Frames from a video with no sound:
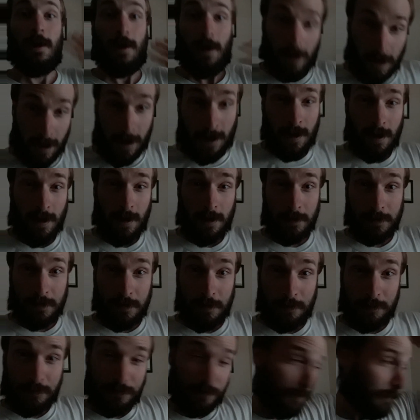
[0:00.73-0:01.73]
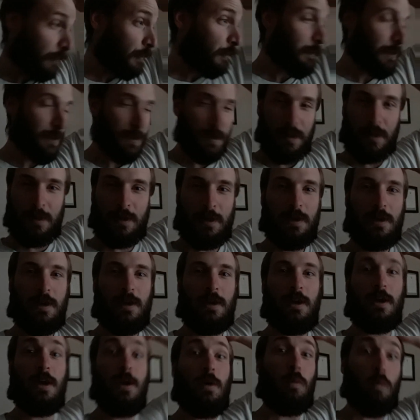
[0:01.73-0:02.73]
Hi, YouTube.
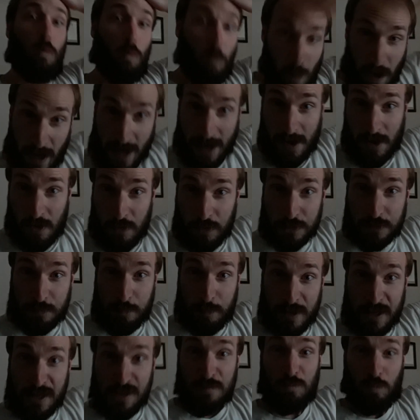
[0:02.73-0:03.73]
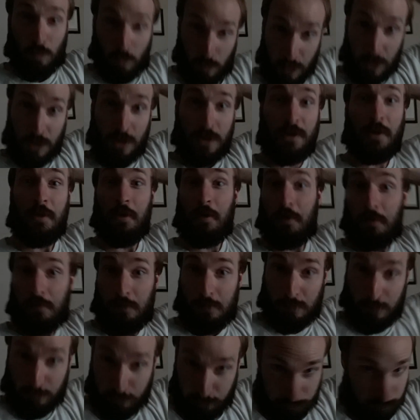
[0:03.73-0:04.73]
Wow, it's been one
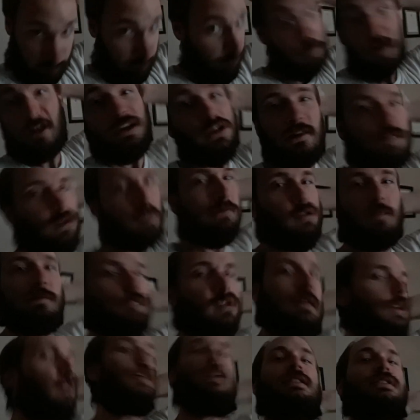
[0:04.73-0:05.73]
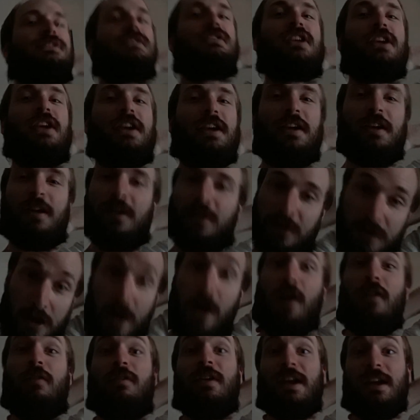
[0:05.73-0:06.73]
crazy
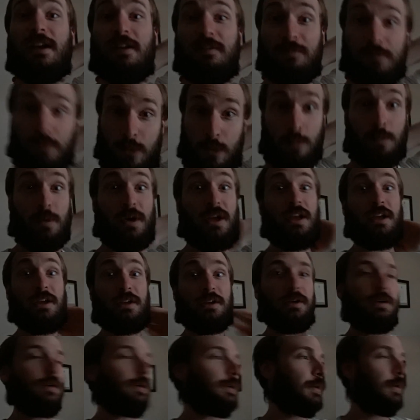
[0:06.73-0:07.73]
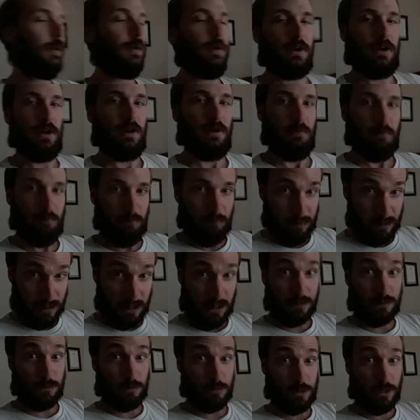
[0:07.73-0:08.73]
eventful week. But
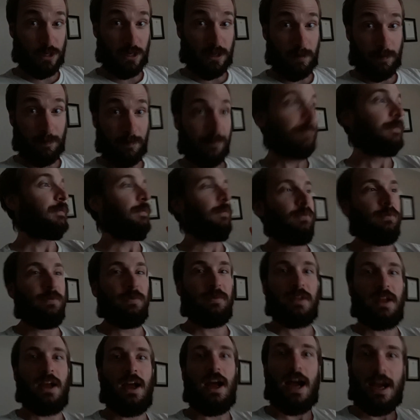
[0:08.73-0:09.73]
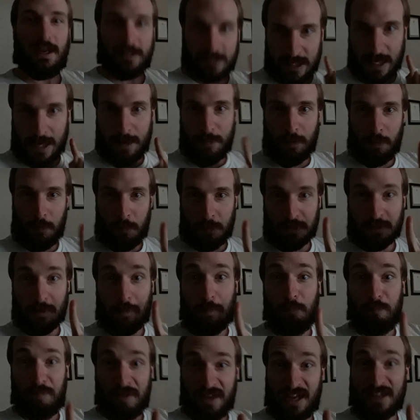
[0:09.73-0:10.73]
that's okay. I came up with the
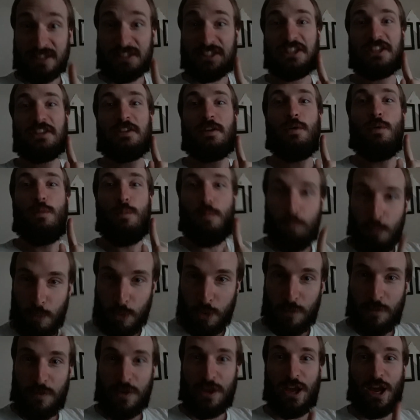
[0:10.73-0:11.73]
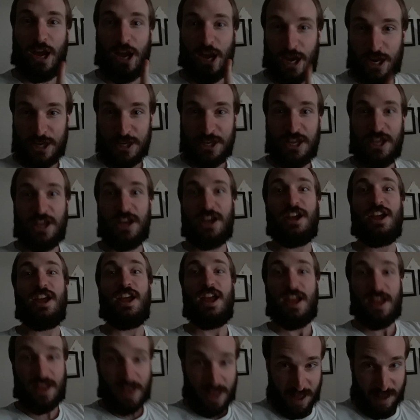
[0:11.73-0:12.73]
best movie idea
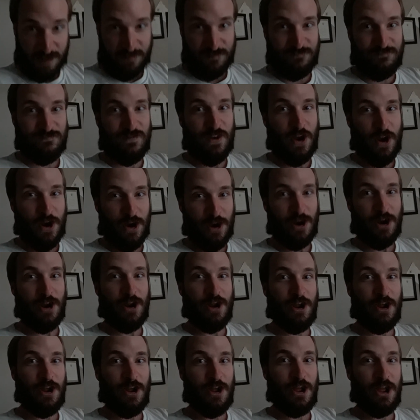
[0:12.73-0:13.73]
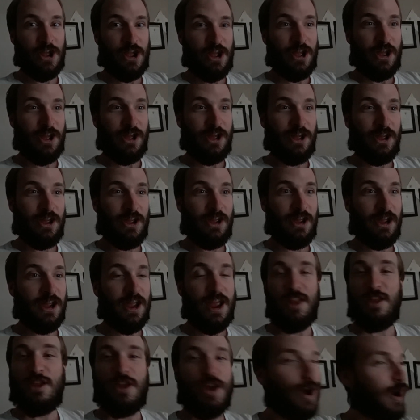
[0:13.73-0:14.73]
ever.
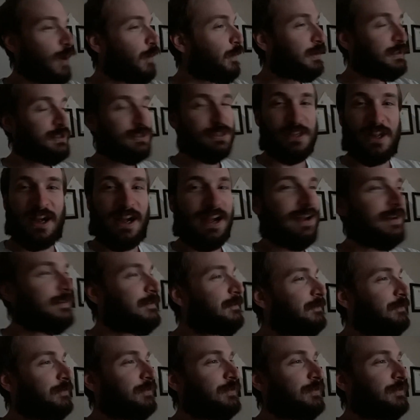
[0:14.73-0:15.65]
And no, it's not